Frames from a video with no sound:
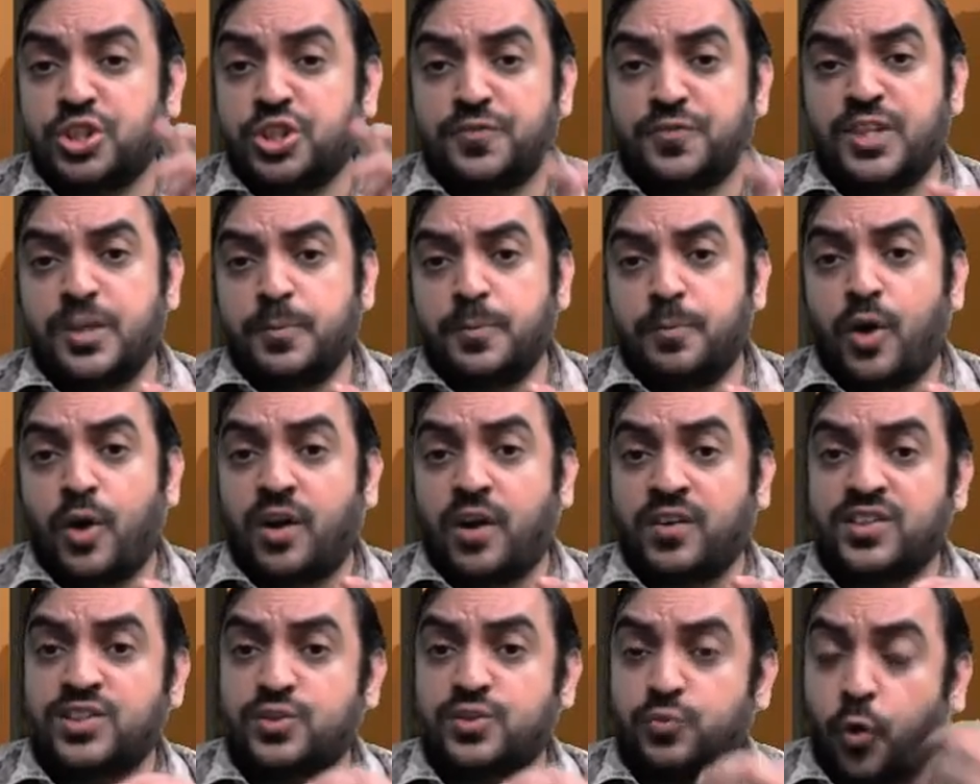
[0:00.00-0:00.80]
of the
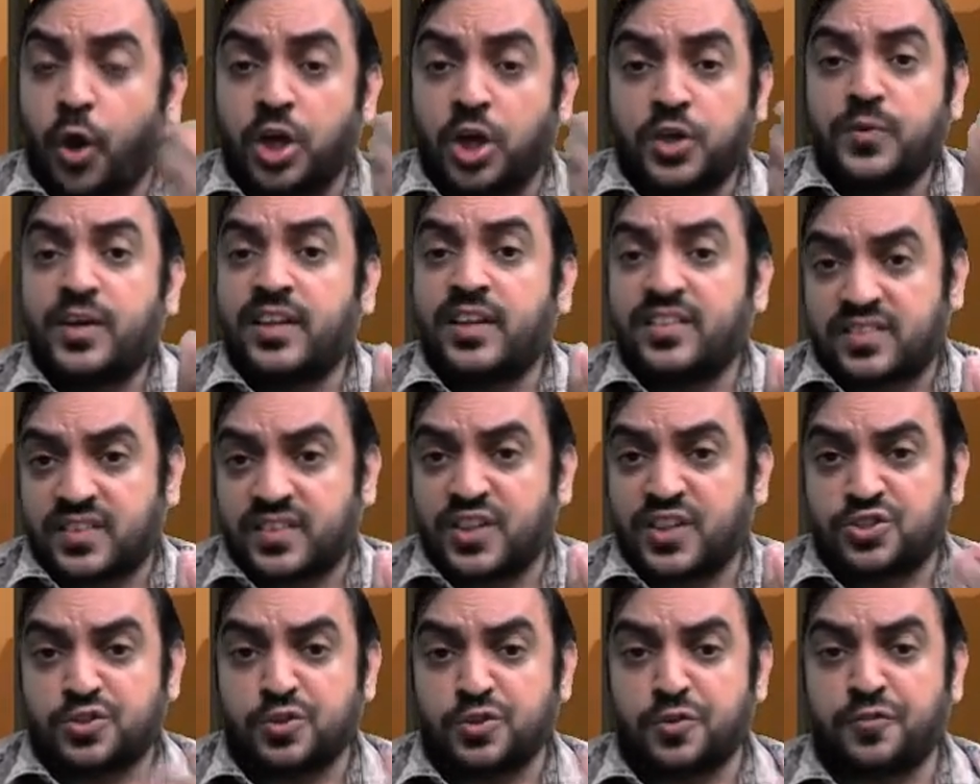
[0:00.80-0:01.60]
bonds what we
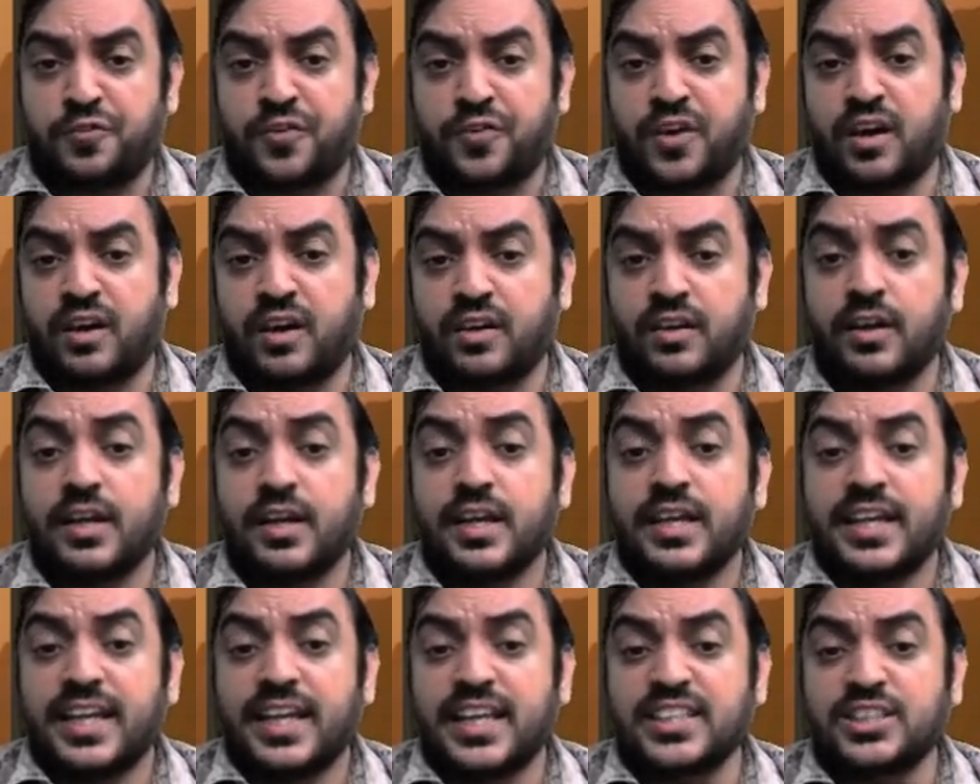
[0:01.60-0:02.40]
discussed so far
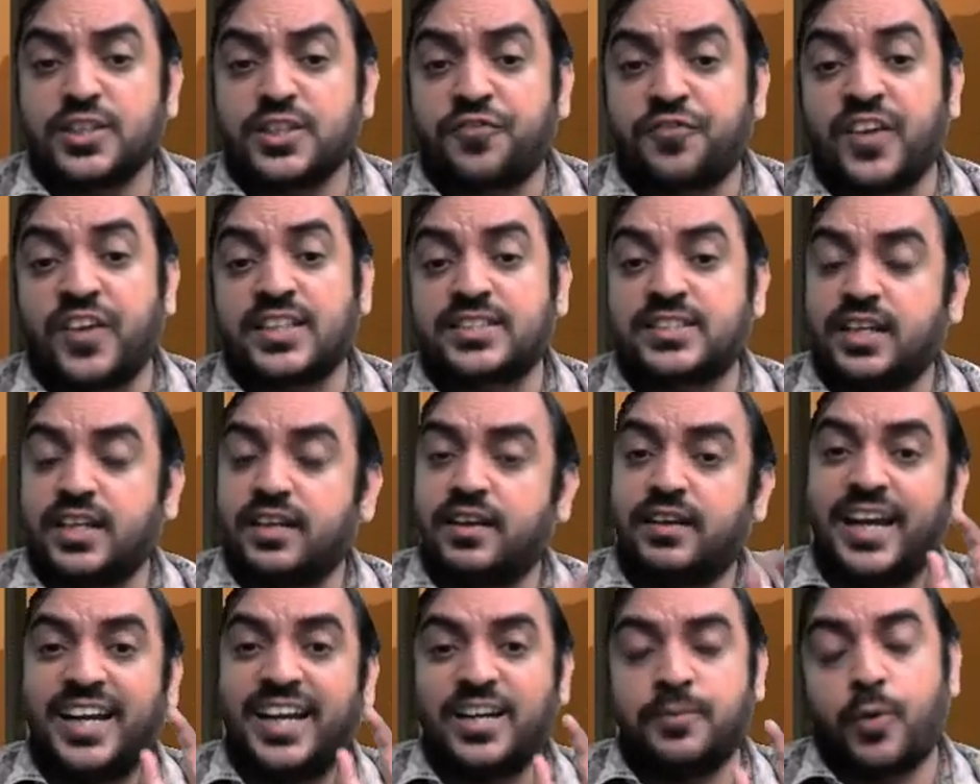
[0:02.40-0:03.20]
is a fixed
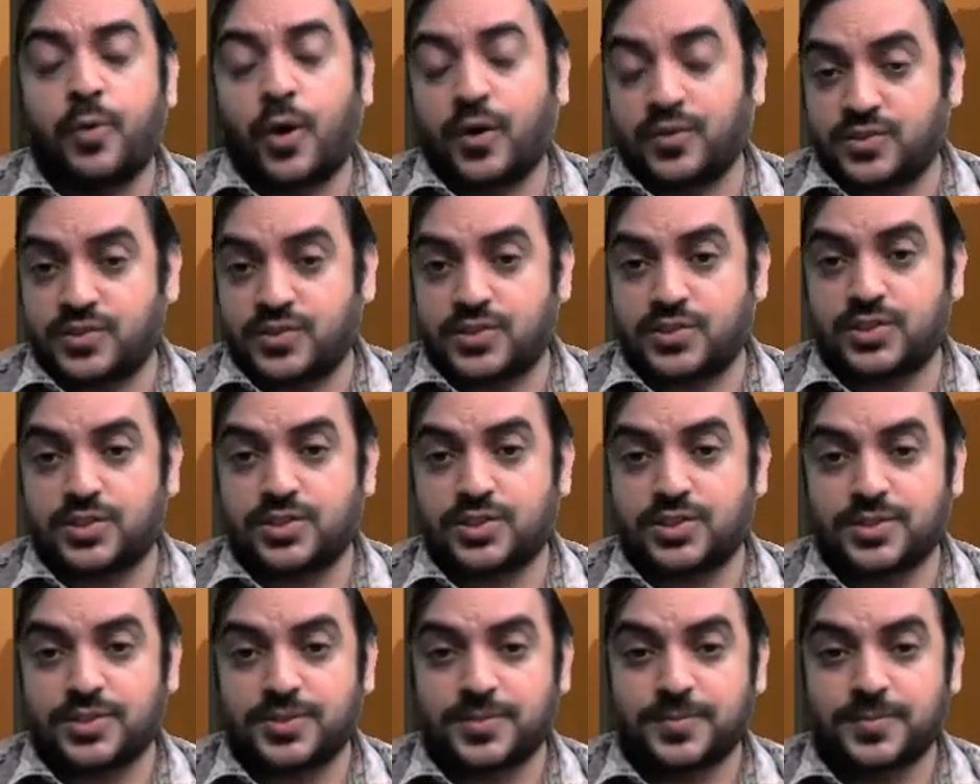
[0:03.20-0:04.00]
rate
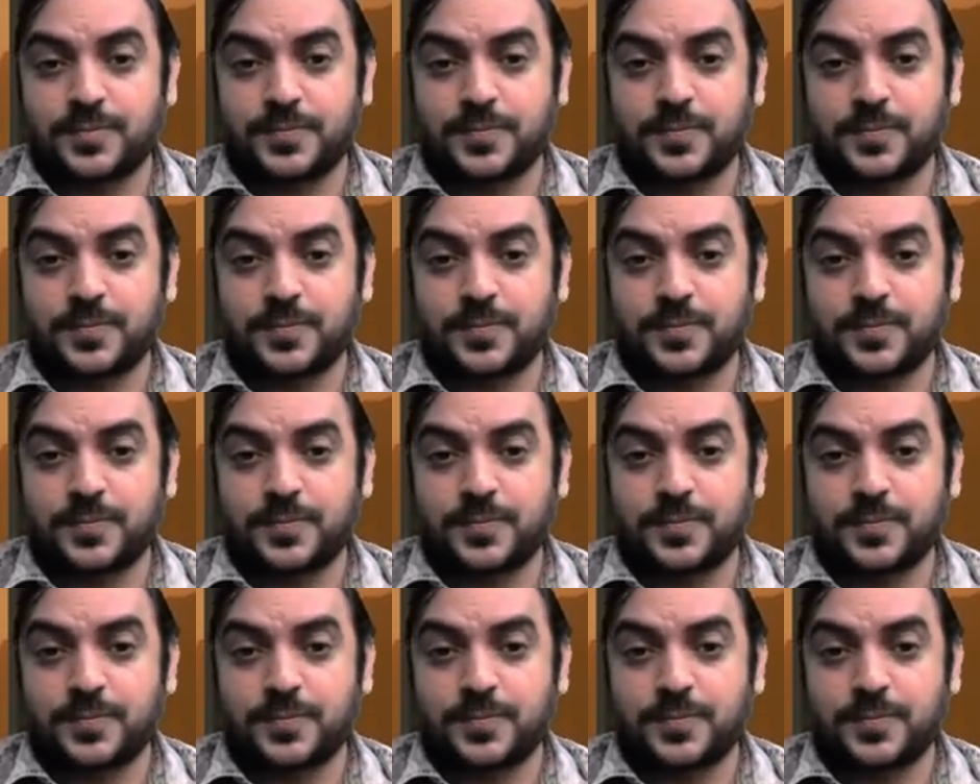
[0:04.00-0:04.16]
bonds